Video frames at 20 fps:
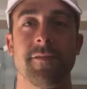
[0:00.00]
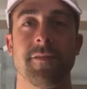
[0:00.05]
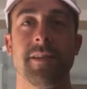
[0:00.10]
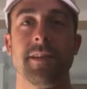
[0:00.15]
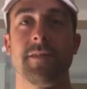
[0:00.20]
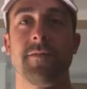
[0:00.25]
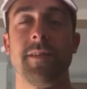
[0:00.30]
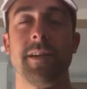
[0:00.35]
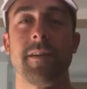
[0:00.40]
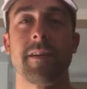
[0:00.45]
it for
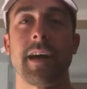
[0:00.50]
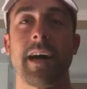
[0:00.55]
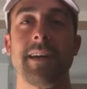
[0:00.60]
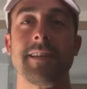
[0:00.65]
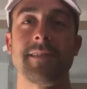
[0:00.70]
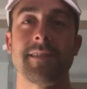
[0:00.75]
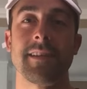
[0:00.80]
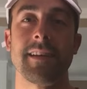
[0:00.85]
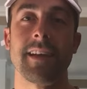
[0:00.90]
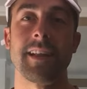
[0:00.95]
this video,
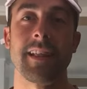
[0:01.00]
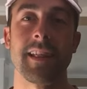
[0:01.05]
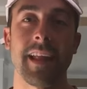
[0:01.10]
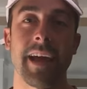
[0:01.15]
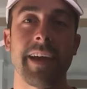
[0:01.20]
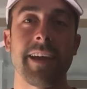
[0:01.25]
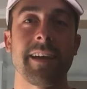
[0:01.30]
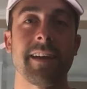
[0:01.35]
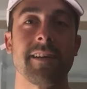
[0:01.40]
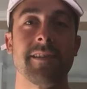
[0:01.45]
guys.
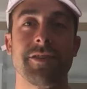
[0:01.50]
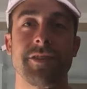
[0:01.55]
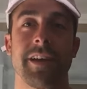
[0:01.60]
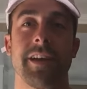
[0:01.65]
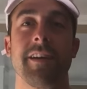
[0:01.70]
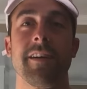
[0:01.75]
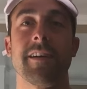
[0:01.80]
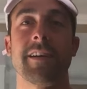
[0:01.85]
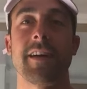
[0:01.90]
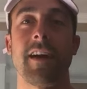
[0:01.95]
Like,
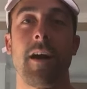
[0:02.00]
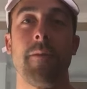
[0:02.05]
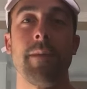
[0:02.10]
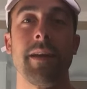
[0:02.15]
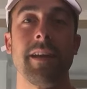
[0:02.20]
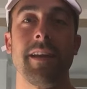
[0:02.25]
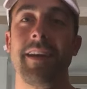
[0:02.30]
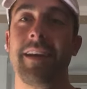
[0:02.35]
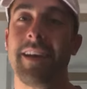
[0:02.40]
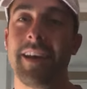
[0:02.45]
share,
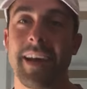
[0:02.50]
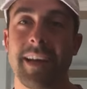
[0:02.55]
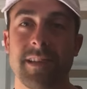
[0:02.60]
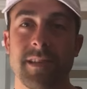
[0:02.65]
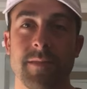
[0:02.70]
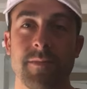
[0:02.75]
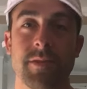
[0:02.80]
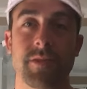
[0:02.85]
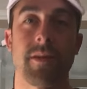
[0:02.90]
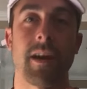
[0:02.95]
comment, and
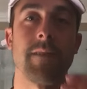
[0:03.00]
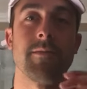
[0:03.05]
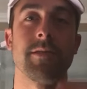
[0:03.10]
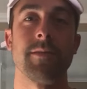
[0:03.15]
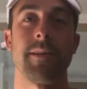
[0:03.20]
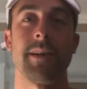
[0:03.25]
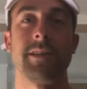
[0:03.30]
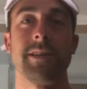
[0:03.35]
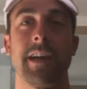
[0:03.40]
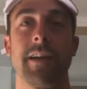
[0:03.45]
subscribe
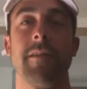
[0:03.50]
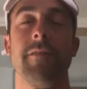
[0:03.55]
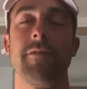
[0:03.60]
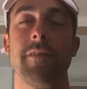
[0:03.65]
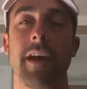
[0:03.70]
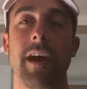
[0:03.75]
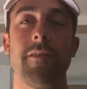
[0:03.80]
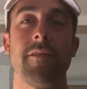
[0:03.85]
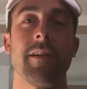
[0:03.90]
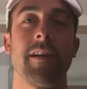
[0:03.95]
to my channel if
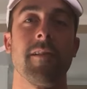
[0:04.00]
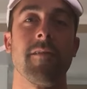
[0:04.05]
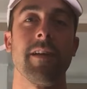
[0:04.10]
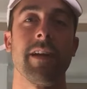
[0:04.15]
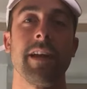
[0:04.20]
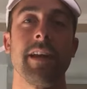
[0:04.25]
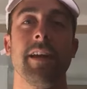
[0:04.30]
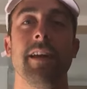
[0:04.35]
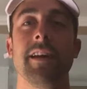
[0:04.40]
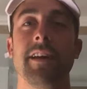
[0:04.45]
you haven't
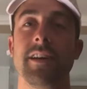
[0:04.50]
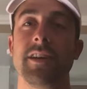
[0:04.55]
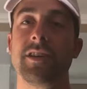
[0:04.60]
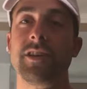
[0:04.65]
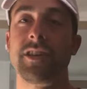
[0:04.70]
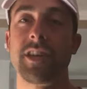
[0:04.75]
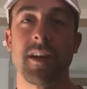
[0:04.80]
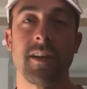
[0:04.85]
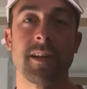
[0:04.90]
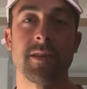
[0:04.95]
already.
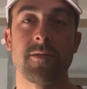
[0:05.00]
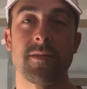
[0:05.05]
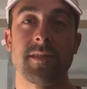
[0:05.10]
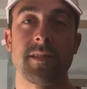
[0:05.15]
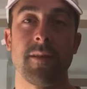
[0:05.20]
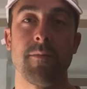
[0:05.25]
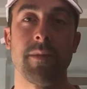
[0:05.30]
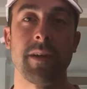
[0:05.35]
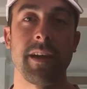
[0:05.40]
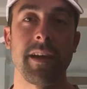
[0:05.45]
Share this with
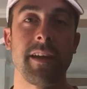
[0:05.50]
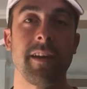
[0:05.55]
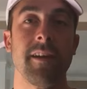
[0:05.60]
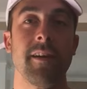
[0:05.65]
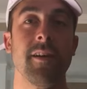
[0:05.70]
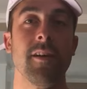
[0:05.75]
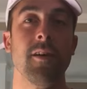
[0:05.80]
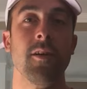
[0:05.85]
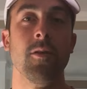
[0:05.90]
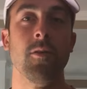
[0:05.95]
somebody
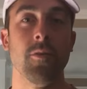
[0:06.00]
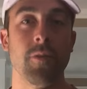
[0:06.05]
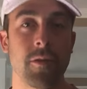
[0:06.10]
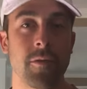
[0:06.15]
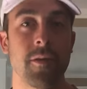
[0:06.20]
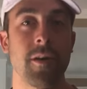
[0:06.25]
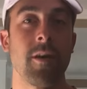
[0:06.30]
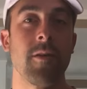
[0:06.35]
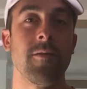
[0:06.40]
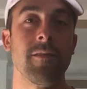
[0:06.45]
who
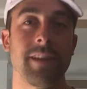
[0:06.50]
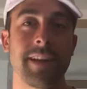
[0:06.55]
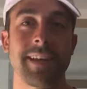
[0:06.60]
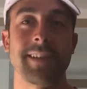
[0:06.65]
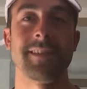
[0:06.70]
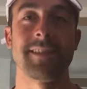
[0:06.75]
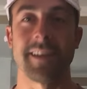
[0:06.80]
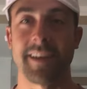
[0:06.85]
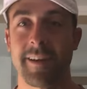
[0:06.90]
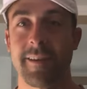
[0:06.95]
you know
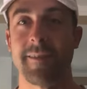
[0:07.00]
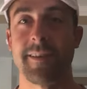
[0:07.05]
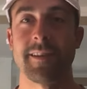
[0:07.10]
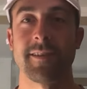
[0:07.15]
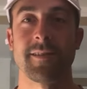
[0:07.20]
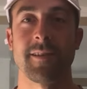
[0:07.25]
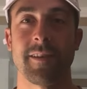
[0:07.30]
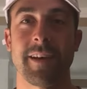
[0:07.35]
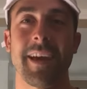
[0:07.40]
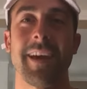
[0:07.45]
needs to hear
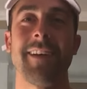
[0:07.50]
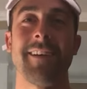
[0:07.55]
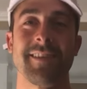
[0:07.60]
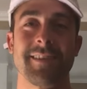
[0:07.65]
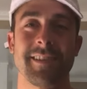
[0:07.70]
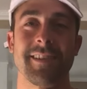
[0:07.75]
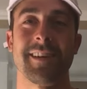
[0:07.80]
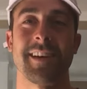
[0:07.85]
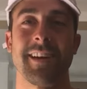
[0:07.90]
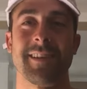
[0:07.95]
this. Okay,
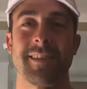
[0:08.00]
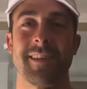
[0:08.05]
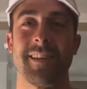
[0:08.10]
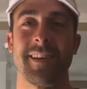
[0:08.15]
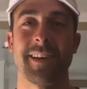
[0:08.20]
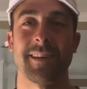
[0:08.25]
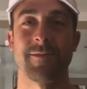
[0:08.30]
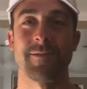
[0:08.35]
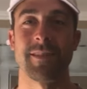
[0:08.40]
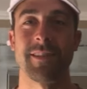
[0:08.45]
see you guys on the
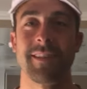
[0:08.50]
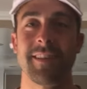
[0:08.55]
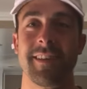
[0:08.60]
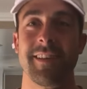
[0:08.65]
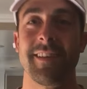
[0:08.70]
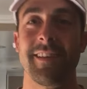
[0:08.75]
next one.